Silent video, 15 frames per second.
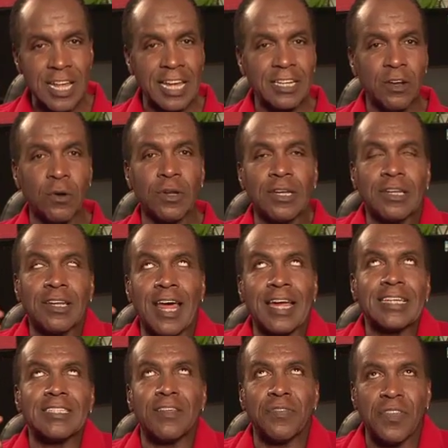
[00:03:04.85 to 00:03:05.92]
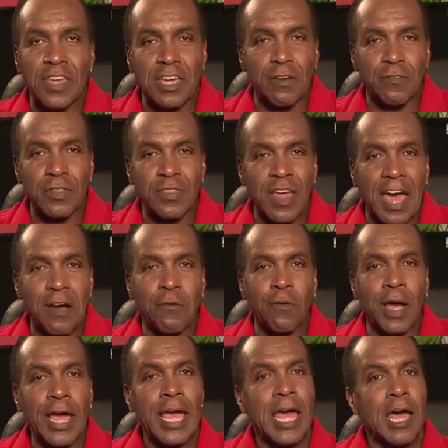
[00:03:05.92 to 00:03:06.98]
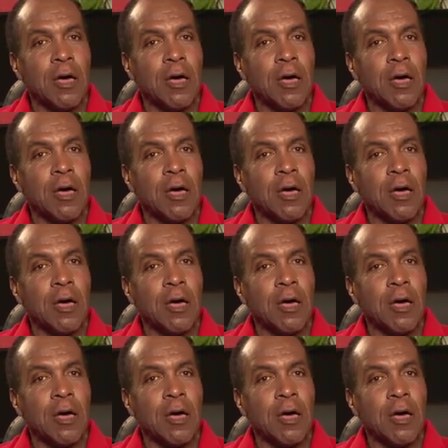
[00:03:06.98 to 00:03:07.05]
I don't like to think of it that way,